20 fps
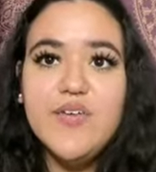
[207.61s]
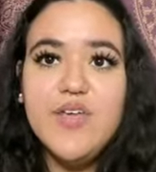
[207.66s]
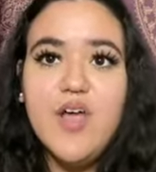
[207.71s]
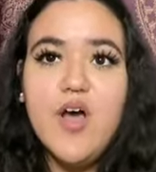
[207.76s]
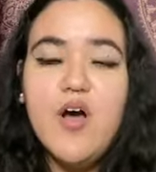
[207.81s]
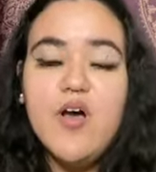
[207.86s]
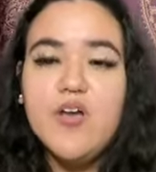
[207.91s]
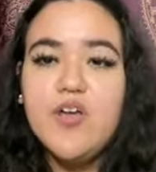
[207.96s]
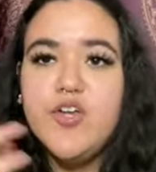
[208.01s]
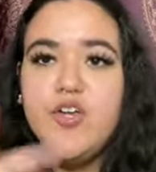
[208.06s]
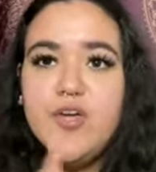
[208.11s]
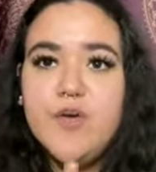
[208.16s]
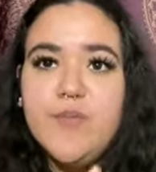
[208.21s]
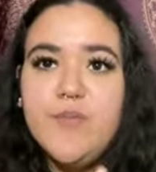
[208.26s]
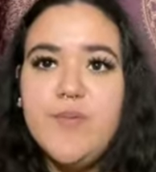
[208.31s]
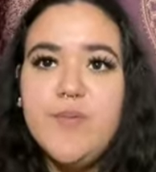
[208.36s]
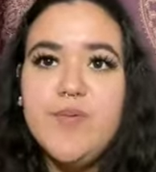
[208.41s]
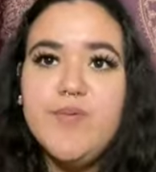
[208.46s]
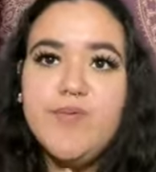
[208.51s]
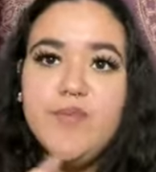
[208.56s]
oh, good
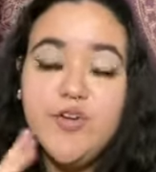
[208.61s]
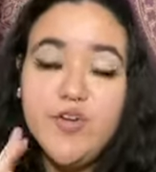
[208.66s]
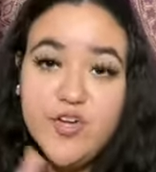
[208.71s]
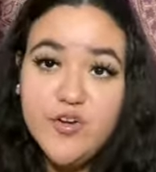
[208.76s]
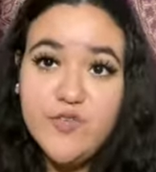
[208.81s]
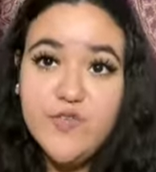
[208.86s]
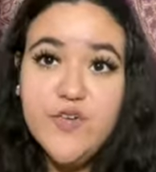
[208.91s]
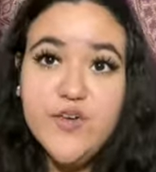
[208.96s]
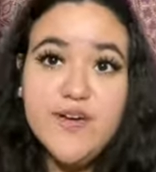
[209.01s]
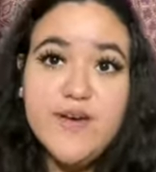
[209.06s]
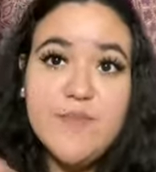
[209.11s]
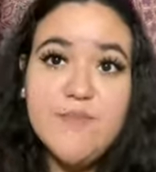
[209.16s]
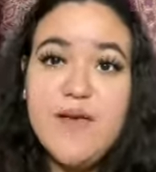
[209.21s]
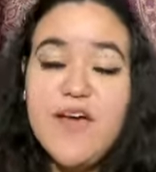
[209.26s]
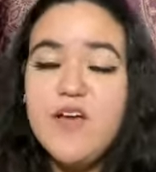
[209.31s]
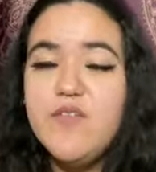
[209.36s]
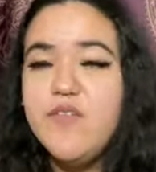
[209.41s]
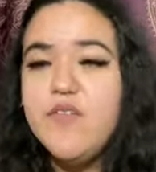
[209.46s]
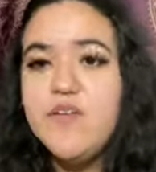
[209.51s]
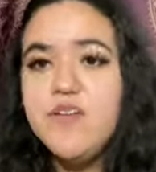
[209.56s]
food and
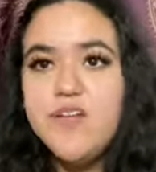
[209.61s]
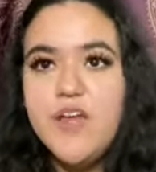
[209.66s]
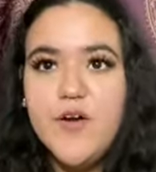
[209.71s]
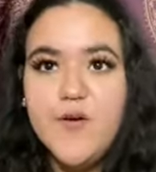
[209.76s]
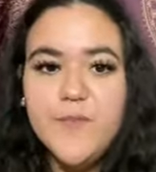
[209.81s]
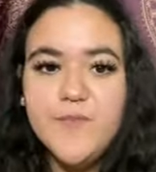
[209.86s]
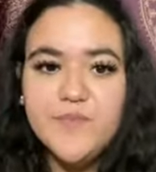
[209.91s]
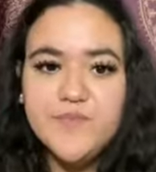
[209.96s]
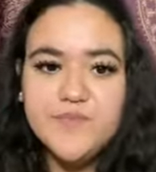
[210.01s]
bad food. No.